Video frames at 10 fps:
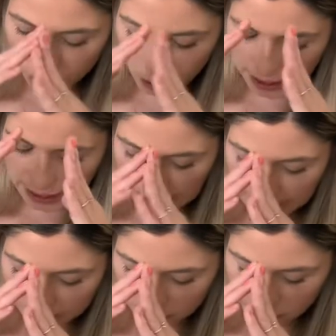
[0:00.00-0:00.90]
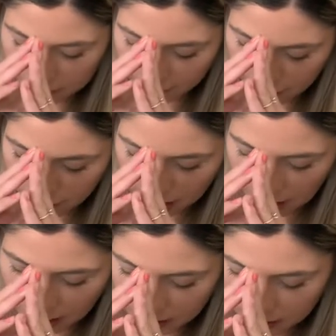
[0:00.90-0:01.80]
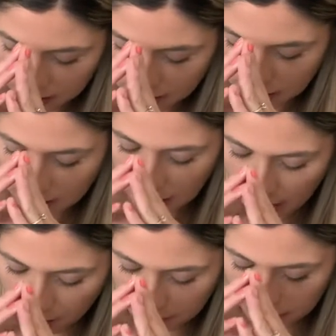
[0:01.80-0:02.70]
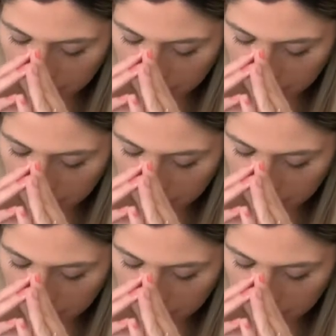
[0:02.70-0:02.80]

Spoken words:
28 degrees Fahrenheit. How many